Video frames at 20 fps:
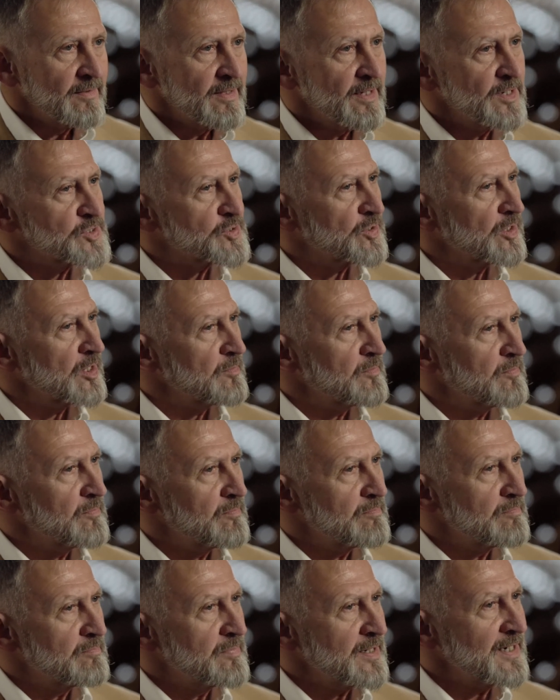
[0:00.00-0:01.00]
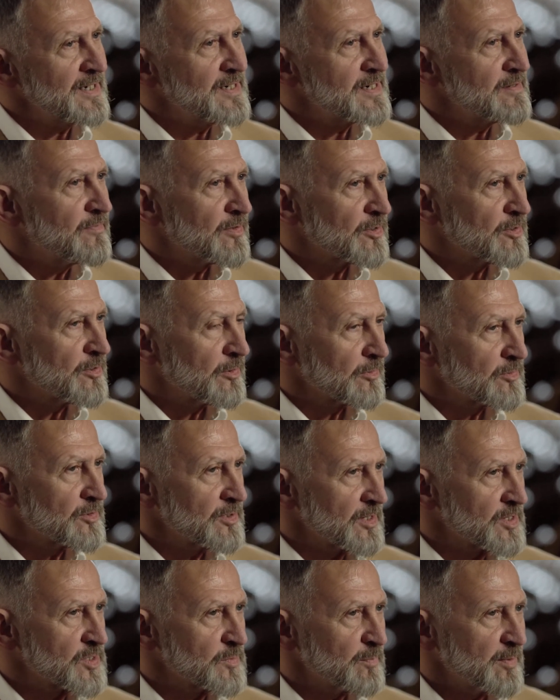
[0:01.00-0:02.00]
then it's going to be difficult
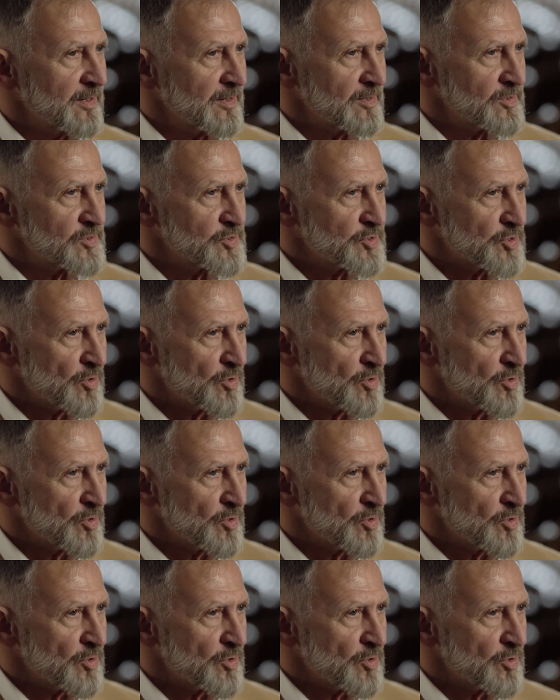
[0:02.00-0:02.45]
to experience